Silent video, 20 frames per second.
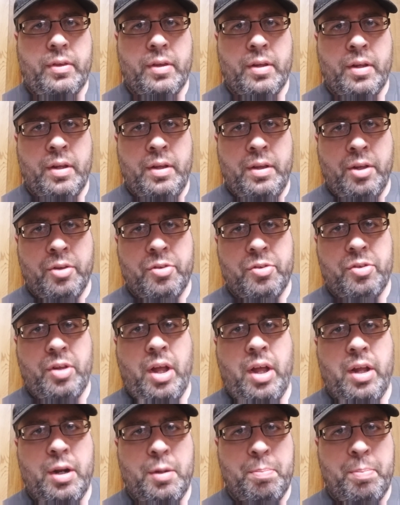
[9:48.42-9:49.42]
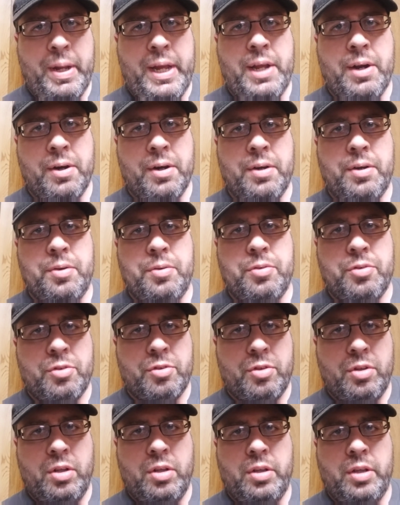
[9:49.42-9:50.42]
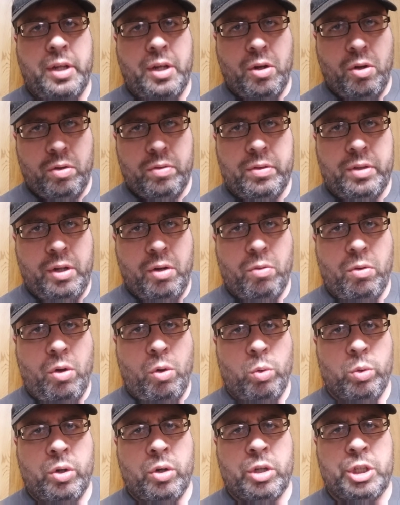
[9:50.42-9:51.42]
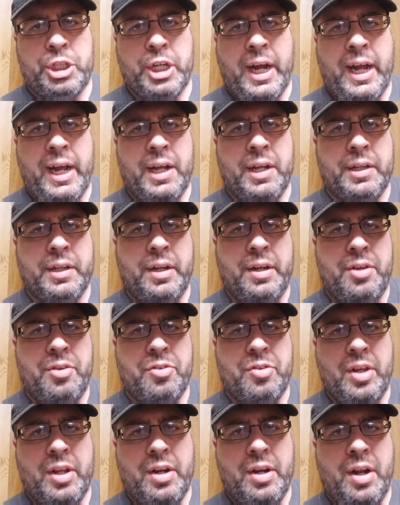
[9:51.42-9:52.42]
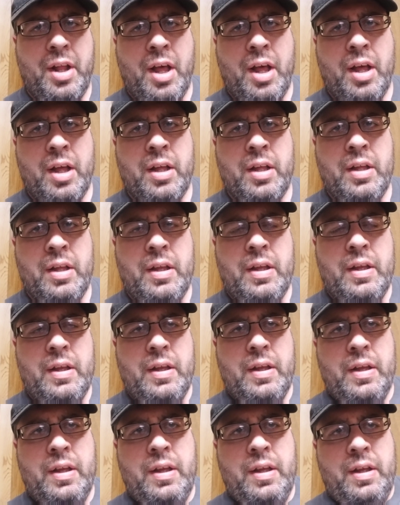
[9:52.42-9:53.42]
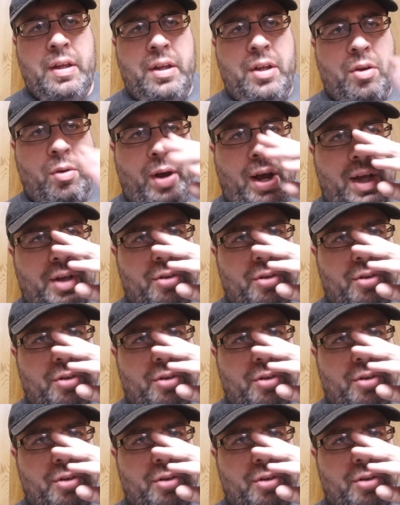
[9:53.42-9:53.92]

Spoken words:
the son, Peter, who's, older child, and he's in, high